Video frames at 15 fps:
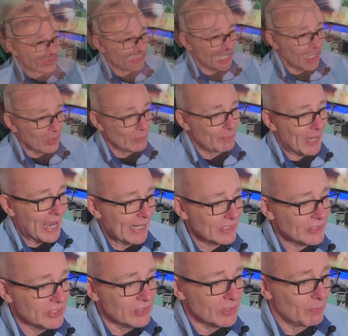go back
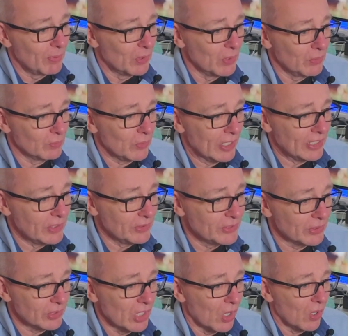to the point where you
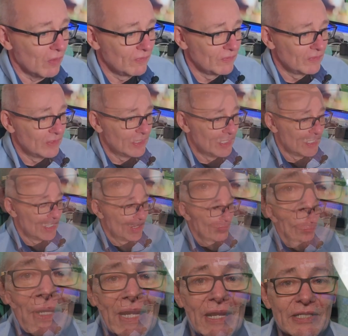took off
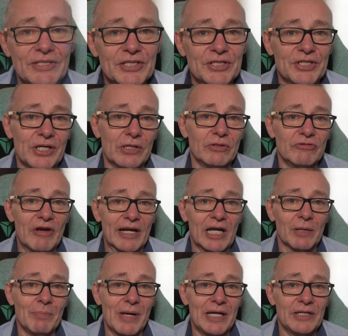but I still
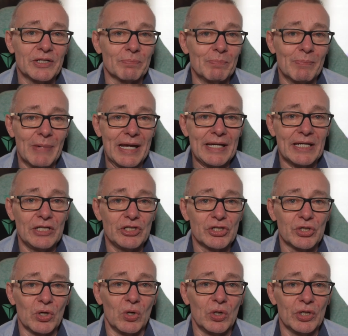recommend making
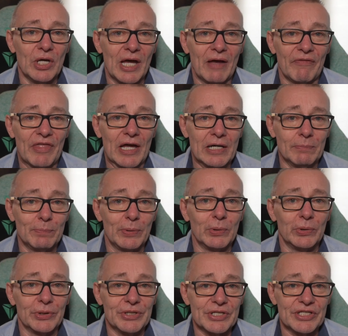sure you have that
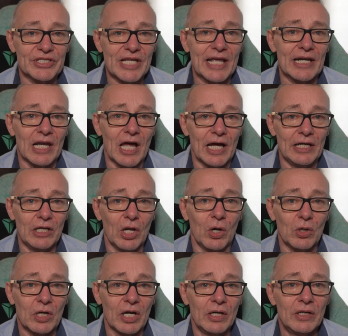important satellite
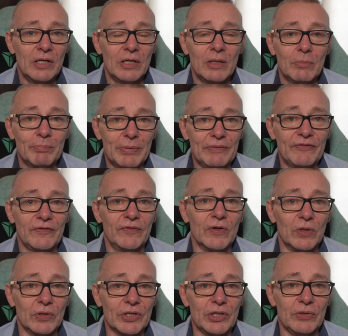lock
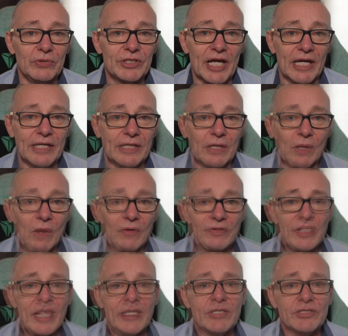before you take off.
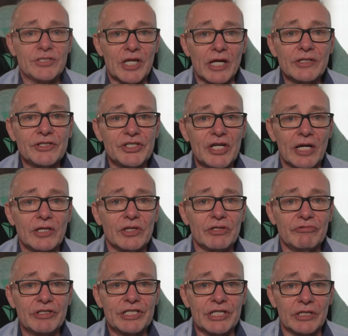Next, check
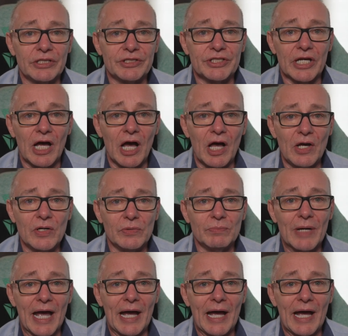the return to home